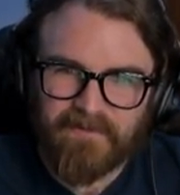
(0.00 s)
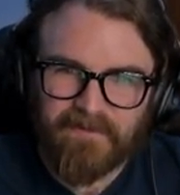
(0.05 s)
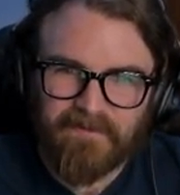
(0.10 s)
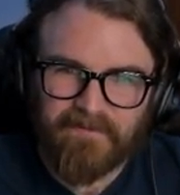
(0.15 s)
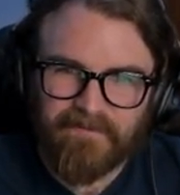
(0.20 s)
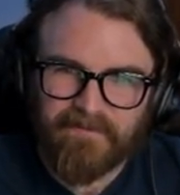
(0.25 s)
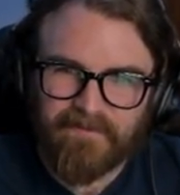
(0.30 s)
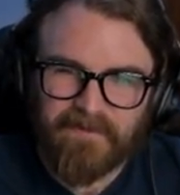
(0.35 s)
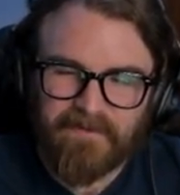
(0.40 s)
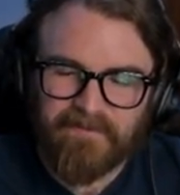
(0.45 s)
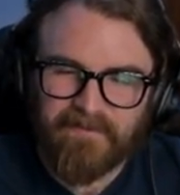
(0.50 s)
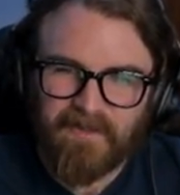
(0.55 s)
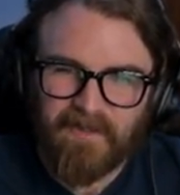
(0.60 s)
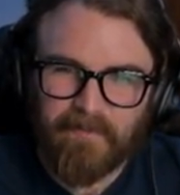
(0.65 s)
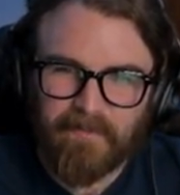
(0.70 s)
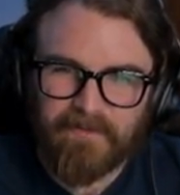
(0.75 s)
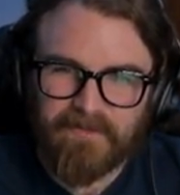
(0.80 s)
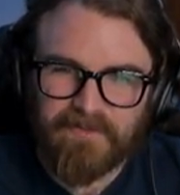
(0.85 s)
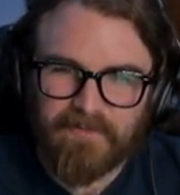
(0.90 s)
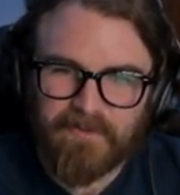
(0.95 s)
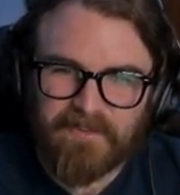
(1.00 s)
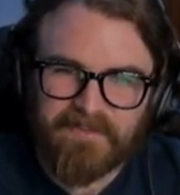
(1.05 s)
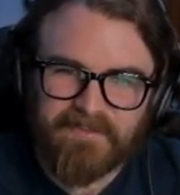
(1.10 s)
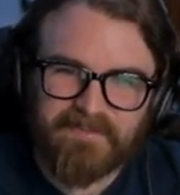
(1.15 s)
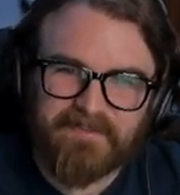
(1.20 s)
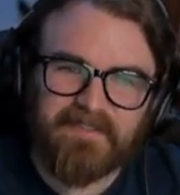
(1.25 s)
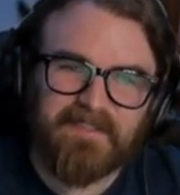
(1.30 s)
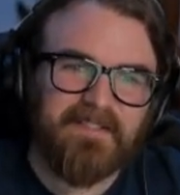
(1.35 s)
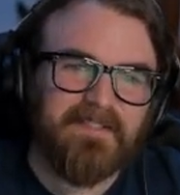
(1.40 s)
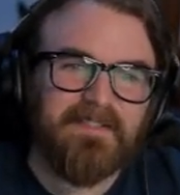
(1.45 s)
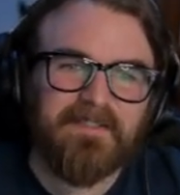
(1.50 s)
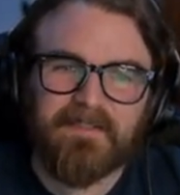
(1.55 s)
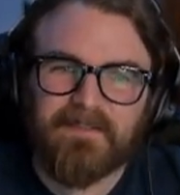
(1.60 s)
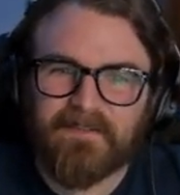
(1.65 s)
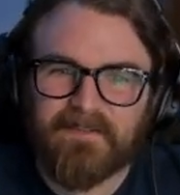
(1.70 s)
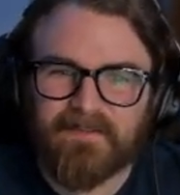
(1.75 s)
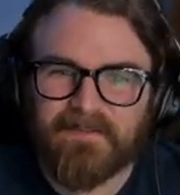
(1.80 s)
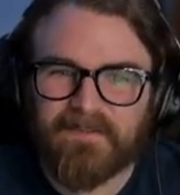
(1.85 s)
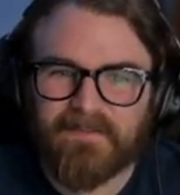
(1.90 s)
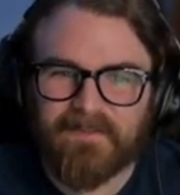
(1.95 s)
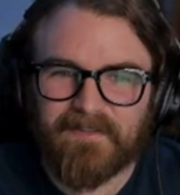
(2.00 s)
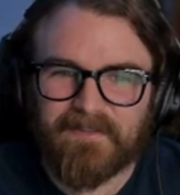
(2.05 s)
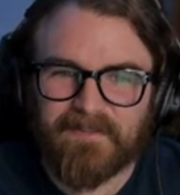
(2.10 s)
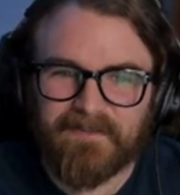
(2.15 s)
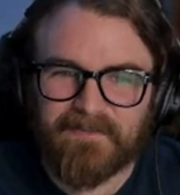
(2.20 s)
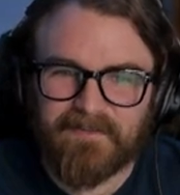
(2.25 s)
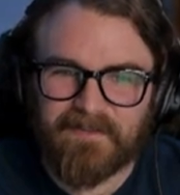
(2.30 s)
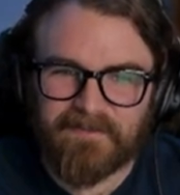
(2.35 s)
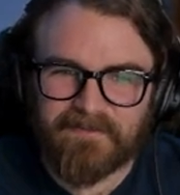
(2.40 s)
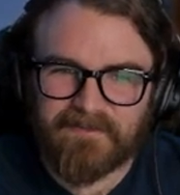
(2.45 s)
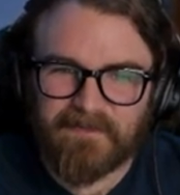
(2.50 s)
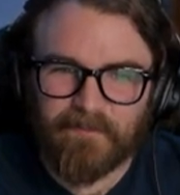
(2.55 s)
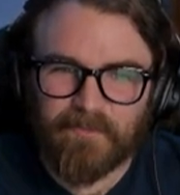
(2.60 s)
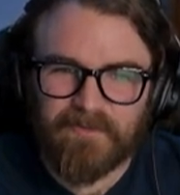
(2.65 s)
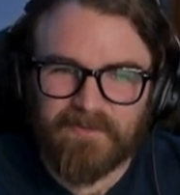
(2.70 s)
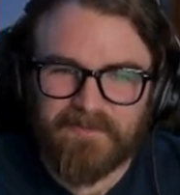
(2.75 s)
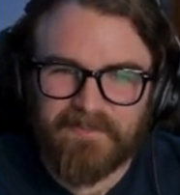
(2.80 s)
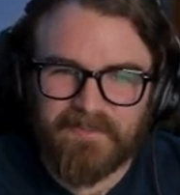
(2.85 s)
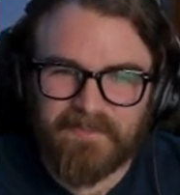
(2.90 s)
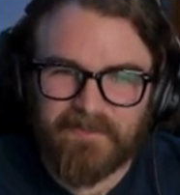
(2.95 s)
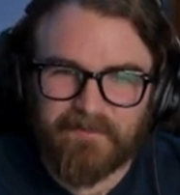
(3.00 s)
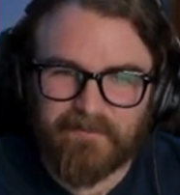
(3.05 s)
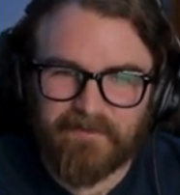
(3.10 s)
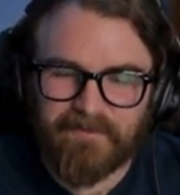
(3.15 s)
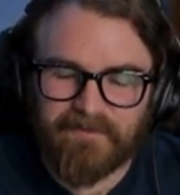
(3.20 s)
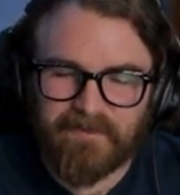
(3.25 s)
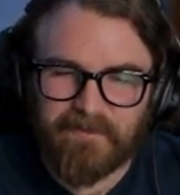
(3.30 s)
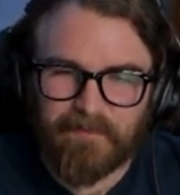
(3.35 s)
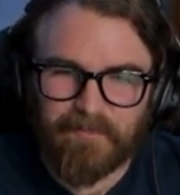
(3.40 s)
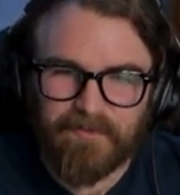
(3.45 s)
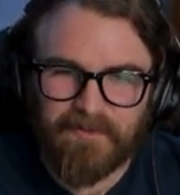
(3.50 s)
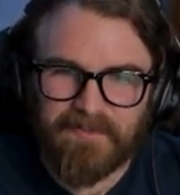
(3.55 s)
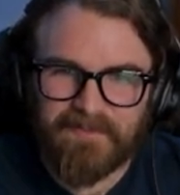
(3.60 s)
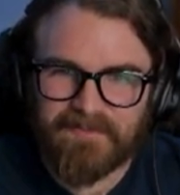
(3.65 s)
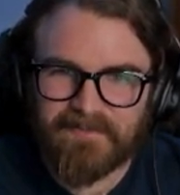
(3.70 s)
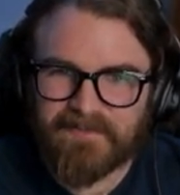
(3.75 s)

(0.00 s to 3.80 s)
If the developers want to sell uh, some ridiculously priced